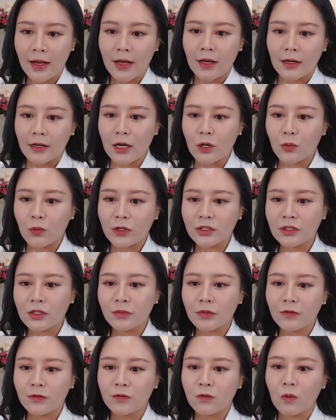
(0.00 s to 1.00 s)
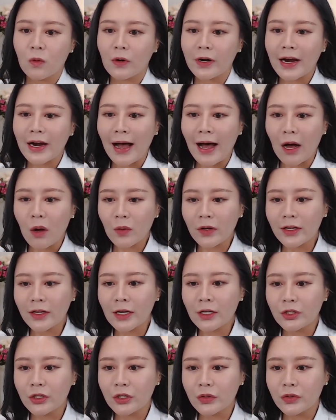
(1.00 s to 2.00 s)
Okay, question number 4, how can
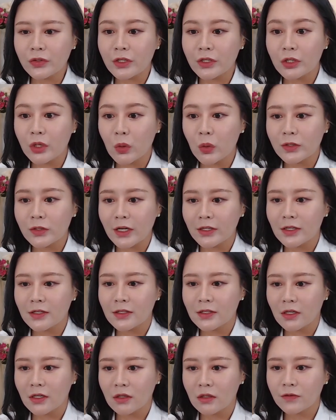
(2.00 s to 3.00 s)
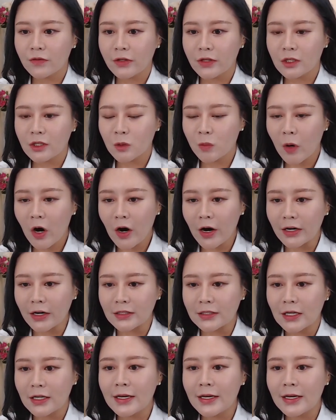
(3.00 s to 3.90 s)
I use the note-taking skills for this part?